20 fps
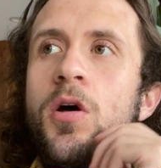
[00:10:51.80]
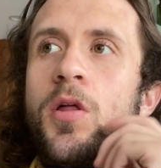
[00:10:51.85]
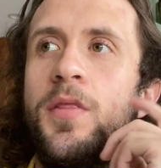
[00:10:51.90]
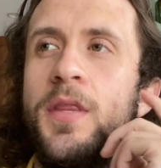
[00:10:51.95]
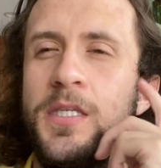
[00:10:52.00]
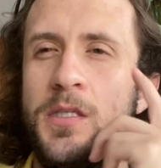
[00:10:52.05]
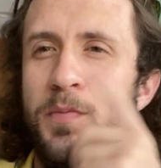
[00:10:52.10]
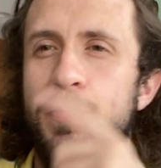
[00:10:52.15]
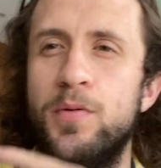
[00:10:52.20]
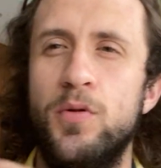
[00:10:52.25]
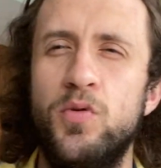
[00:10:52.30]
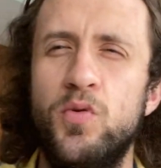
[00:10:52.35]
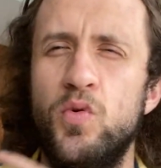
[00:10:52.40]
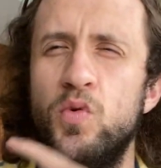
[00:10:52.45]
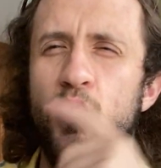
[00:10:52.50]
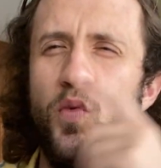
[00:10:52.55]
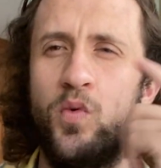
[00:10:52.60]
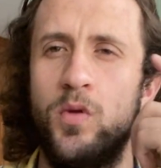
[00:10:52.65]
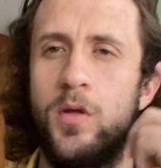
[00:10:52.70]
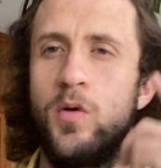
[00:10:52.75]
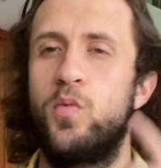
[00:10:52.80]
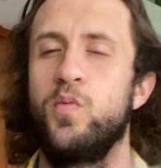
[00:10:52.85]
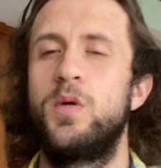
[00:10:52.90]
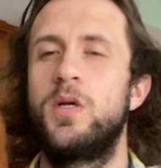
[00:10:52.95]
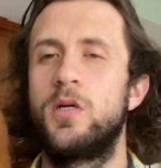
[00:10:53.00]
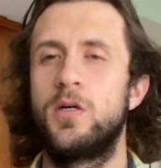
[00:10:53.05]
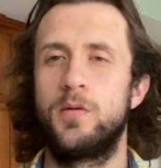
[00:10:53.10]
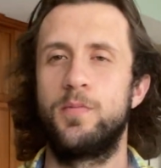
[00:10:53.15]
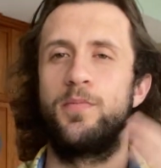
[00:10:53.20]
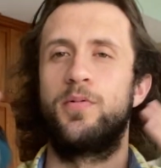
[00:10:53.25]
this blue, the
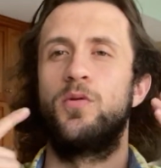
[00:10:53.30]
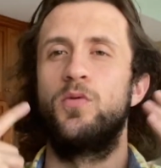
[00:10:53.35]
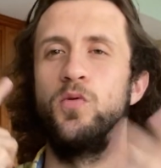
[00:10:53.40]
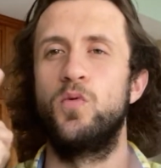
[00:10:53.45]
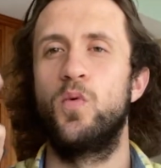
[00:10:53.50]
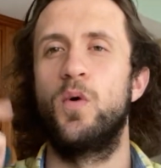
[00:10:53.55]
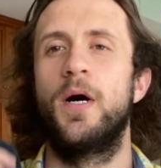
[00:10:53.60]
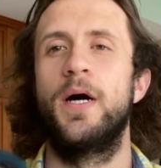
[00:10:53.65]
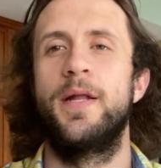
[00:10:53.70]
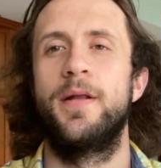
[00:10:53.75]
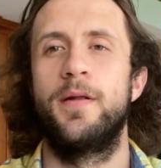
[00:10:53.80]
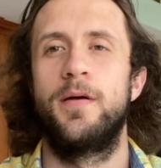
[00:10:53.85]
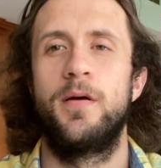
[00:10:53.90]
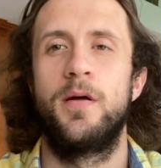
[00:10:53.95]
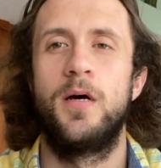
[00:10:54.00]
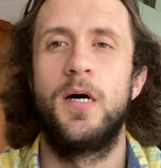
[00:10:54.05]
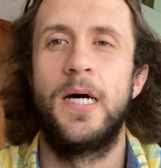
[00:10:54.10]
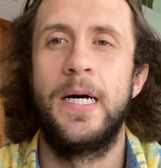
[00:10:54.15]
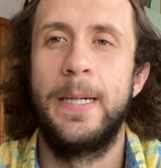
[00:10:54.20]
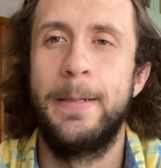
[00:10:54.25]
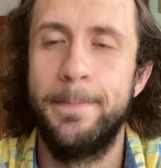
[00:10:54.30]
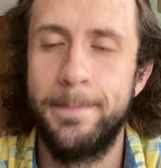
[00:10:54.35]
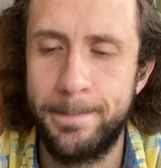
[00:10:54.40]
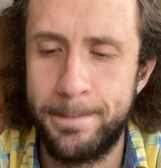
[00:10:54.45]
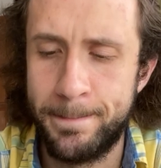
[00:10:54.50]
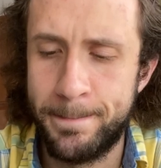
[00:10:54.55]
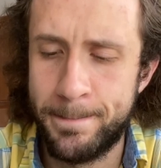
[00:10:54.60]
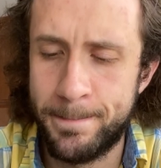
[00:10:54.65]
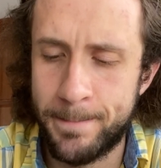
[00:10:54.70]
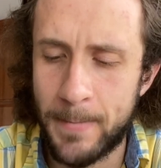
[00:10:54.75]
weird blue one,
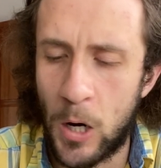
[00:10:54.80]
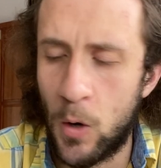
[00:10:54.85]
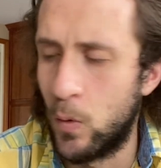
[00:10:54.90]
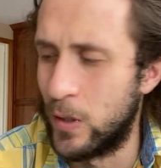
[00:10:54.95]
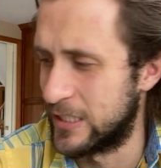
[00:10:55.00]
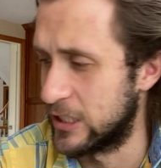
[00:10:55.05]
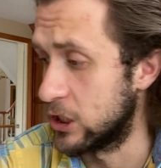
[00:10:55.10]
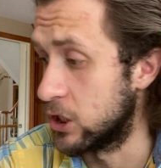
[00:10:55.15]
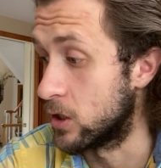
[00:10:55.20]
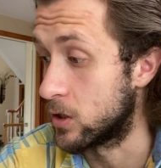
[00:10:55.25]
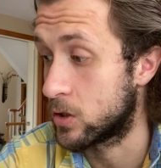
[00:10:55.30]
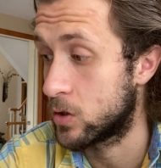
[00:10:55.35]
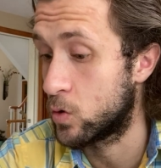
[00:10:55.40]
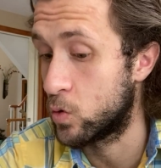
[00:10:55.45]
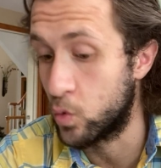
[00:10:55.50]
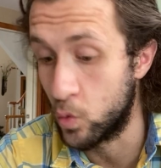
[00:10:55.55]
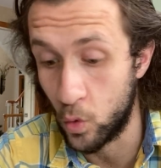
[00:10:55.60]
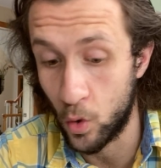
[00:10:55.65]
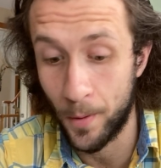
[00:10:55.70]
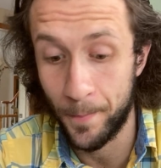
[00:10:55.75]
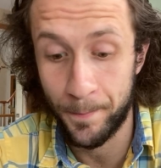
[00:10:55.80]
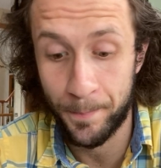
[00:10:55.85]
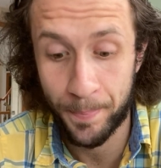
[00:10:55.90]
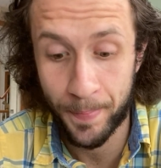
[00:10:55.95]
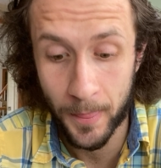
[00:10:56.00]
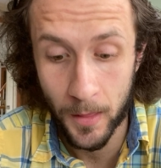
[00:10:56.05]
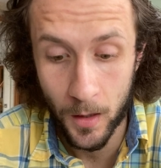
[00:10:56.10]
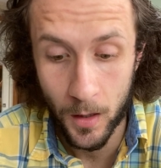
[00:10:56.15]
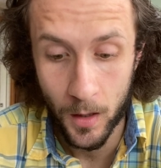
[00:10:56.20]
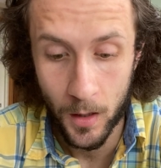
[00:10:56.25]
which looked cool.
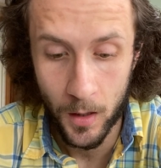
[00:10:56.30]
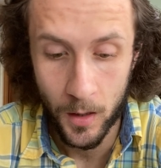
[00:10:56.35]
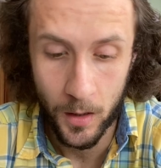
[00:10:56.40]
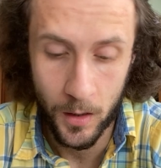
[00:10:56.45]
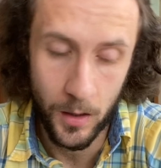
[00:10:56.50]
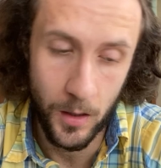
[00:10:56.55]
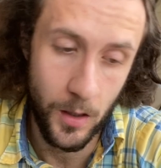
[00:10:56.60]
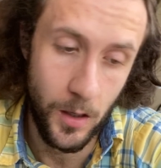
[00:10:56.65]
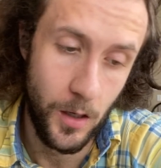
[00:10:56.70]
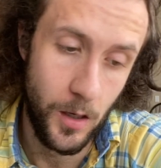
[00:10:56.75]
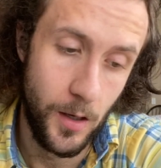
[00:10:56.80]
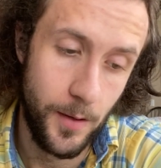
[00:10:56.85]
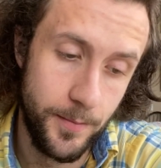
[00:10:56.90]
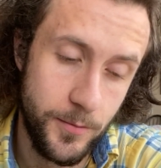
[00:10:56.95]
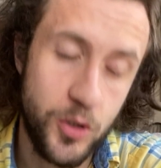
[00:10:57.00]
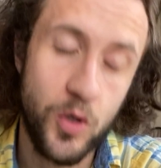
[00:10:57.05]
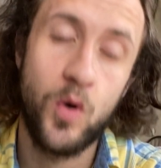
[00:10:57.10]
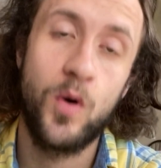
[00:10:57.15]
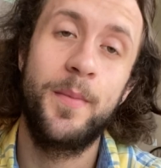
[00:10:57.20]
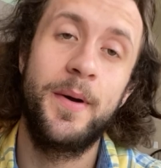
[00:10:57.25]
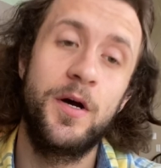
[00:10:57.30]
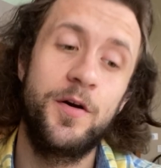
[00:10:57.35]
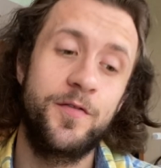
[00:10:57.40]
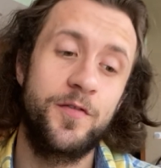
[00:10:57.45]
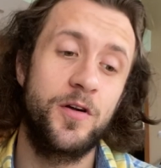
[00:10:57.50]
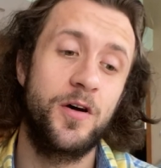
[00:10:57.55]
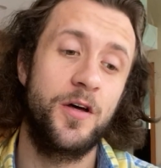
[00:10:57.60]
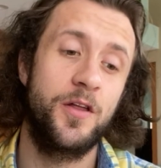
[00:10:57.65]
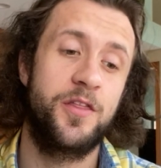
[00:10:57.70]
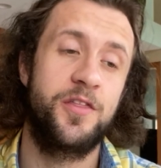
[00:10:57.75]
So my
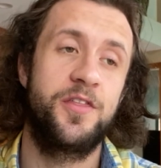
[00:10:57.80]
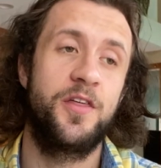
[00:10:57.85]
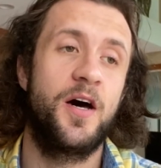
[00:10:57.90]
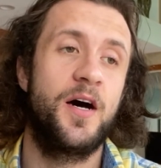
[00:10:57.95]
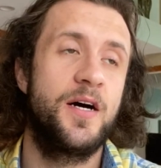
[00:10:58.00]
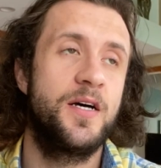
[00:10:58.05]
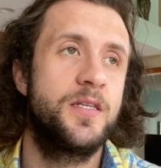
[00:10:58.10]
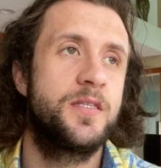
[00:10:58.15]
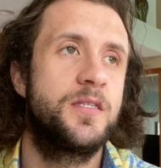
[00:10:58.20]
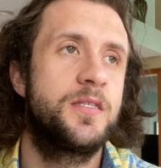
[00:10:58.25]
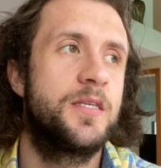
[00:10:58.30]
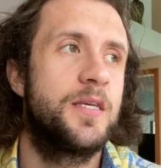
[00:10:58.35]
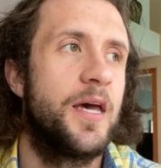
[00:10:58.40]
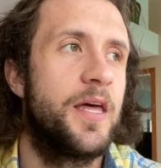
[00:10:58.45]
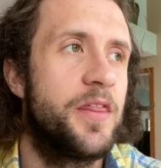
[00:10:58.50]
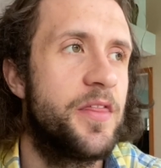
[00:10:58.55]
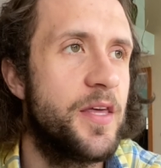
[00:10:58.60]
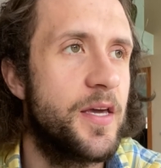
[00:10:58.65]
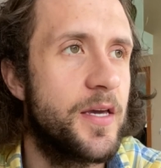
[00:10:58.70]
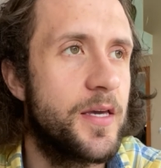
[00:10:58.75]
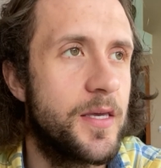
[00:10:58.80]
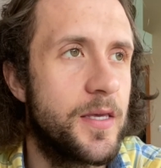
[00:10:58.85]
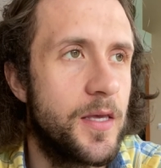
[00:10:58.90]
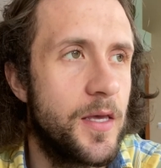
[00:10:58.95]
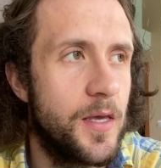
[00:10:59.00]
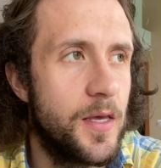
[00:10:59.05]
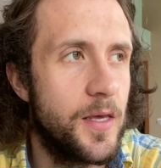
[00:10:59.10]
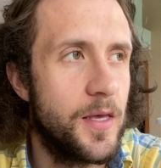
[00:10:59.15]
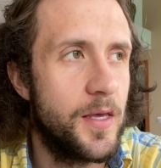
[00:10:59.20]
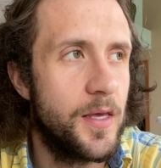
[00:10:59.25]
overall thoughts, I think
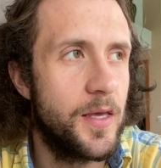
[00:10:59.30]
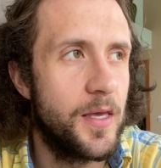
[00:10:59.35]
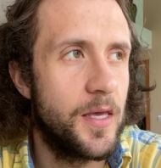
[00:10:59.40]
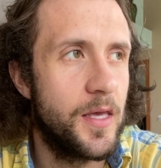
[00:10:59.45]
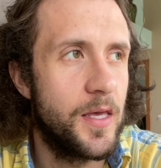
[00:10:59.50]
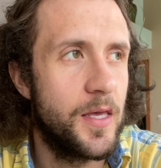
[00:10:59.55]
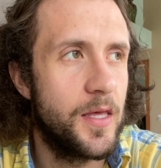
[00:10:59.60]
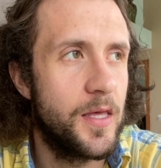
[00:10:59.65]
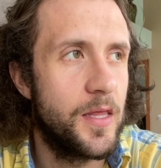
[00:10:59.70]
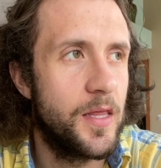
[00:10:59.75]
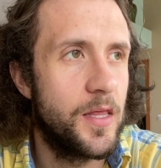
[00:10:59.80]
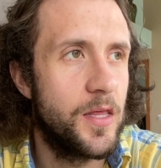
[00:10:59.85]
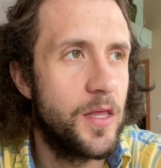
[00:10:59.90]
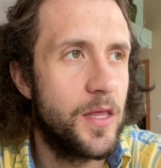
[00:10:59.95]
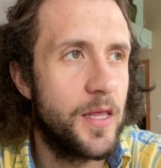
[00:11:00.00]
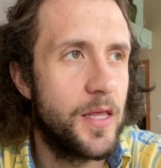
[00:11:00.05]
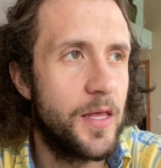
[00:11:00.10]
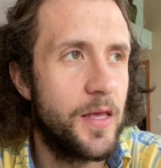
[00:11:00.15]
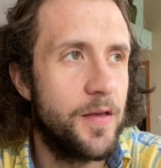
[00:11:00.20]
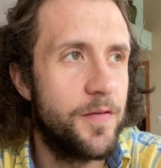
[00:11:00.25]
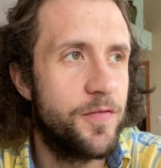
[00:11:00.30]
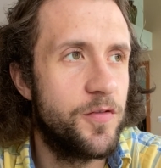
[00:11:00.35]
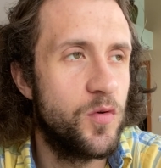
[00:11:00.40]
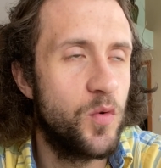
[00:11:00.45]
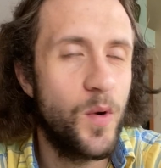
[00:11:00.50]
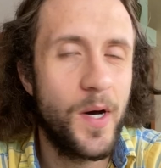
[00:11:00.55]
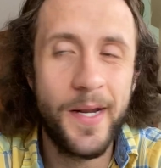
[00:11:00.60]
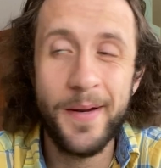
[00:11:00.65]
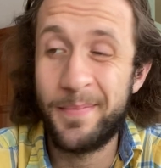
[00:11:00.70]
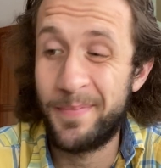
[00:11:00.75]
if you
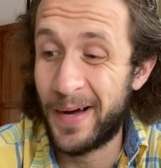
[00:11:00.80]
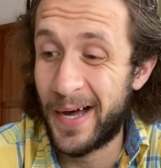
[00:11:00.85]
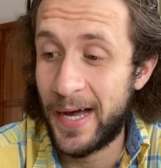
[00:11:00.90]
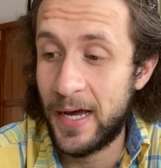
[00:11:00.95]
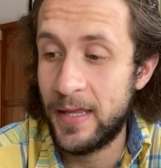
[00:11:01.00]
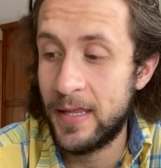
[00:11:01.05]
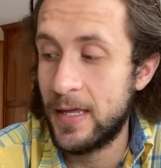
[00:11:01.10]
want to buy